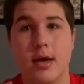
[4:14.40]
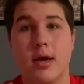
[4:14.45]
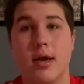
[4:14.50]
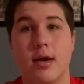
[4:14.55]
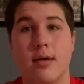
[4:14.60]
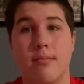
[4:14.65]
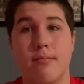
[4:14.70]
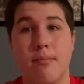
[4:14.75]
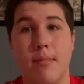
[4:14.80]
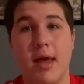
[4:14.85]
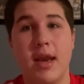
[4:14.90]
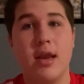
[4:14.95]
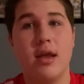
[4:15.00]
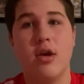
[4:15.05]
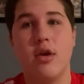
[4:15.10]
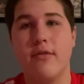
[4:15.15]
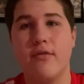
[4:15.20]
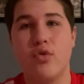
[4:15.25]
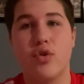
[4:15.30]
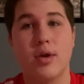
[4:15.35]

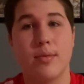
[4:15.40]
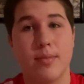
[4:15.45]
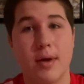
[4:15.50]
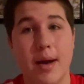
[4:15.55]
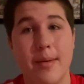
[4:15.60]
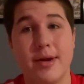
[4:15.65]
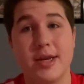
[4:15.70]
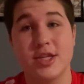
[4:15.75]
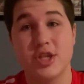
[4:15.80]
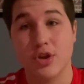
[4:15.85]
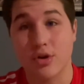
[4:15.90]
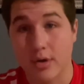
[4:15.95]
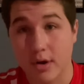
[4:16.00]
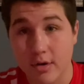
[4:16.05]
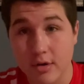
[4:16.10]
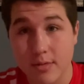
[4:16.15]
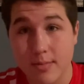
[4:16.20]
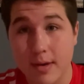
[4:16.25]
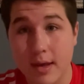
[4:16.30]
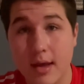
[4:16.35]
Many of you can probably disagree
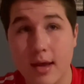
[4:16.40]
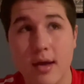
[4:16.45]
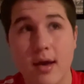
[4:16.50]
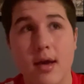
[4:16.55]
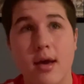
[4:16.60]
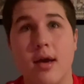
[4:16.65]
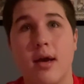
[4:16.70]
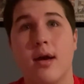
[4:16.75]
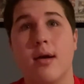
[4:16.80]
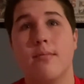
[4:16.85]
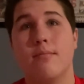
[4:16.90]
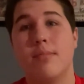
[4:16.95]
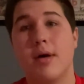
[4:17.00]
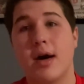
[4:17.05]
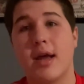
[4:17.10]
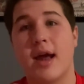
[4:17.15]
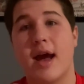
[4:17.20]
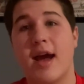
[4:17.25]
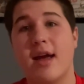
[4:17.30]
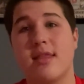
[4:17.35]
with me,
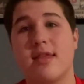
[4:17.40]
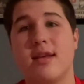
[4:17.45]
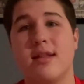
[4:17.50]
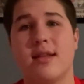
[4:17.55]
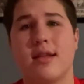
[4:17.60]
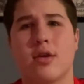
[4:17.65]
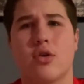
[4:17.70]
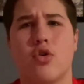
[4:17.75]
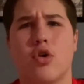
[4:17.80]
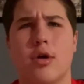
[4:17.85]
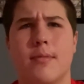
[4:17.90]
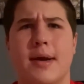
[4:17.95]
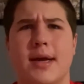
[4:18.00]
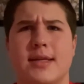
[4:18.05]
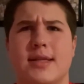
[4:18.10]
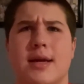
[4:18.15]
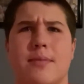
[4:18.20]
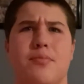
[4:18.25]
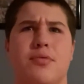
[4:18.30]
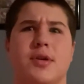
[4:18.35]
but I think that the quarterbacks
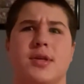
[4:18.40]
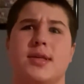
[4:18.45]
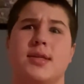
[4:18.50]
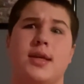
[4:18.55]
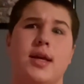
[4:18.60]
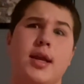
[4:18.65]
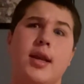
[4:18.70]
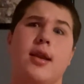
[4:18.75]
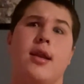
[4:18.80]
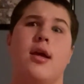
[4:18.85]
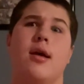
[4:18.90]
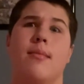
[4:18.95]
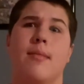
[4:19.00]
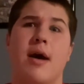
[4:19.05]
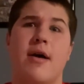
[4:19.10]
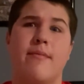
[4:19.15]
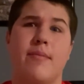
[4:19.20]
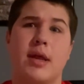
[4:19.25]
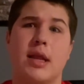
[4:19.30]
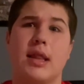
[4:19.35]
that preceded him
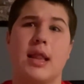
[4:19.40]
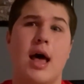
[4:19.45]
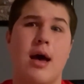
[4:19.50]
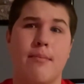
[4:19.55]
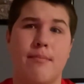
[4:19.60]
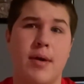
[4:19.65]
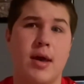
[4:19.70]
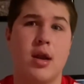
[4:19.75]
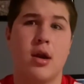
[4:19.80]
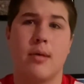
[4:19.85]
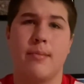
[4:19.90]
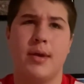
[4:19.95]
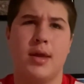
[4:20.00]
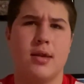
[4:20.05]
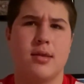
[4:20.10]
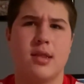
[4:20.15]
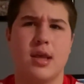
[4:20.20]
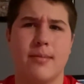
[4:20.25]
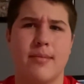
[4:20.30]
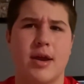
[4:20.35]
have been a lot better.
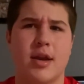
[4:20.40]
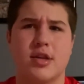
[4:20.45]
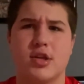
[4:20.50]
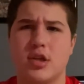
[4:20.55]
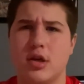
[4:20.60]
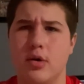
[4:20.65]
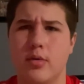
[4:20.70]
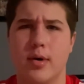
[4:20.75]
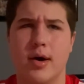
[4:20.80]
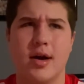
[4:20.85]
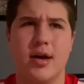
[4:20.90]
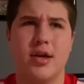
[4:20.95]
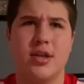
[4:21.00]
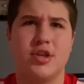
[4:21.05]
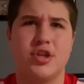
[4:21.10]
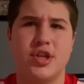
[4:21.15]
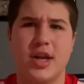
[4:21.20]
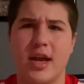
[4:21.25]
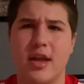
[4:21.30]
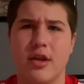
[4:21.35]
Think about it. Tua,
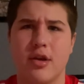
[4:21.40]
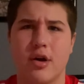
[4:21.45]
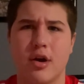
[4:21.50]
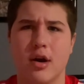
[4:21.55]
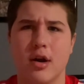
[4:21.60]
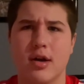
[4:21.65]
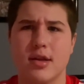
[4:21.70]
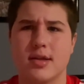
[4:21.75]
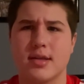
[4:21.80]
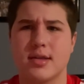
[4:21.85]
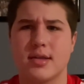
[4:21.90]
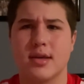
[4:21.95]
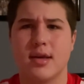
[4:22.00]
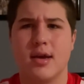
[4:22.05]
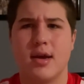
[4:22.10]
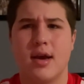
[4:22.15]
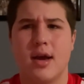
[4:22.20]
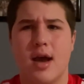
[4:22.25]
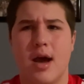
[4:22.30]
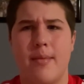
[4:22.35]
Jalen Hurts.
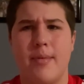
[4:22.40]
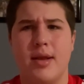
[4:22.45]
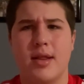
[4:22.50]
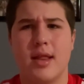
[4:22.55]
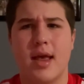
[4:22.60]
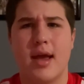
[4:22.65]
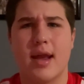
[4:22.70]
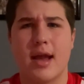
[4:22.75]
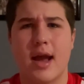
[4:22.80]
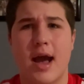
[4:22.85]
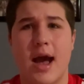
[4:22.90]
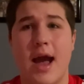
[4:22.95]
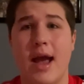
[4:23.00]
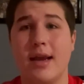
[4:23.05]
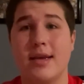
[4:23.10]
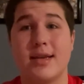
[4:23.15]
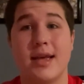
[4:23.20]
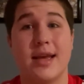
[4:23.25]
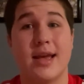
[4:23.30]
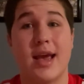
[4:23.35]

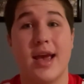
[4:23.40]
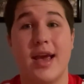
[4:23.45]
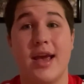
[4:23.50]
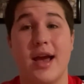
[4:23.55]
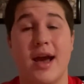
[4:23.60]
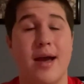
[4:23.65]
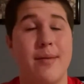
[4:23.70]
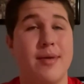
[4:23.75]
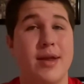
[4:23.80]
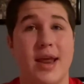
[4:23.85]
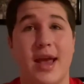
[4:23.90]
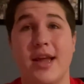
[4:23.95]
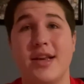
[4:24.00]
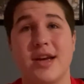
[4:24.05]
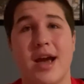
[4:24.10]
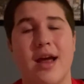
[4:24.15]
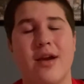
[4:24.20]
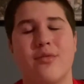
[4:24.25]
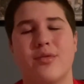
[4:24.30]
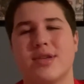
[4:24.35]
I'd take I
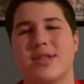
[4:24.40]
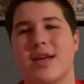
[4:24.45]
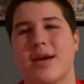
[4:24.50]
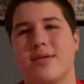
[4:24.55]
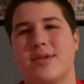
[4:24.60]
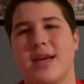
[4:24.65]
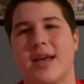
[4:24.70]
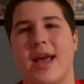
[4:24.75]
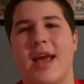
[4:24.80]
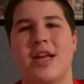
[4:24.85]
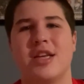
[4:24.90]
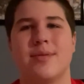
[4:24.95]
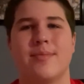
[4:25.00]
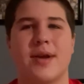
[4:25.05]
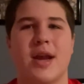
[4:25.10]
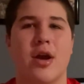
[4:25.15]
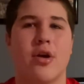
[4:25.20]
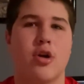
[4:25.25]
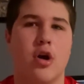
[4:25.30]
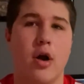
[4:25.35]
don't want to say I'd take A.J.
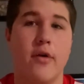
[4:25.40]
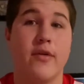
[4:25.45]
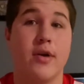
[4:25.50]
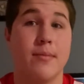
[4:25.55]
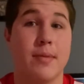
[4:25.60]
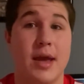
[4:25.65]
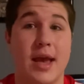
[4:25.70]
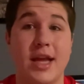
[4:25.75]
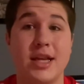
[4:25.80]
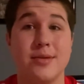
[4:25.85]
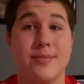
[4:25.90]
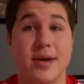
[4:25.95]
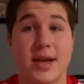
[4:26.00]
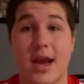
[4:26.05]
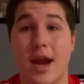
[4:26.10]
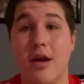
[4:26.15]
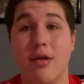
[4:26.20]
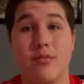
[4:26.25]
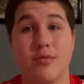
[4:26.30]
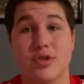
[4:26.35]
McCarron over him, but A.J.
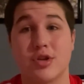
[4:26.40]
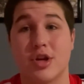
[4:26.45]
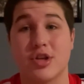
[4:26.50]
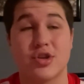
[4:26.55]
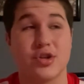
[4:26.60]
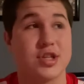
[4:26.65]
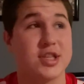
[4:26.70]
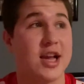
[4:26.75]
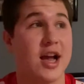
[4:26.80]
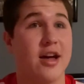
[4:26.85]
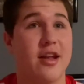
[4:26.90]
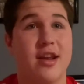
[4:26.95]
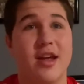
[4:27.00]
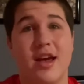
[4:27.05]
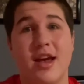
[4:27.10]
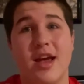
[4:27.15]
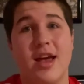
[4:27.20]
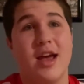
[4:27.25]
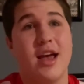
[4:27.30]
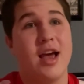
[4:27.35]
McCarron was also solid.
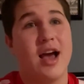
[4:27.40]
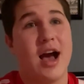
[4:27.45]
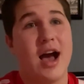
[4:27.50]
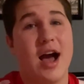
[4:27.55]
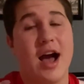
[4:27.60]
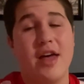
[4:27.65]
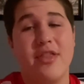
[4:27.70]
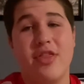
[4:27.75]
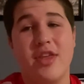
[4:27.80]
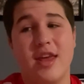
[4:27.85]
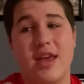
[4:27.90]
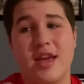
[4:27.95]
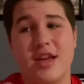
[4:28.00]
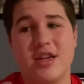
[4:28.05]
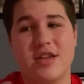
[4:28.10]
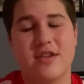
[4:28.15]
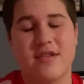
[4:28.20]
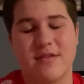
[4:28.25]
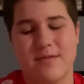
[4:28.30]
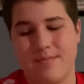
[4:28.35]
I think
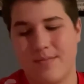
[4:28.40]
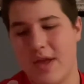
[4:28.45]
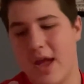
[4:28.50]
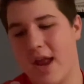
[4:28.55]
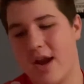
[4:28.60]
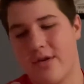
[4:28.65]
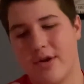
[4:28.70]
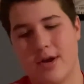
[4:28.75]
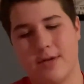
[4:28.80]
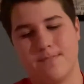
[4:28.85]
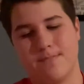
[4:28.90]
I don't know.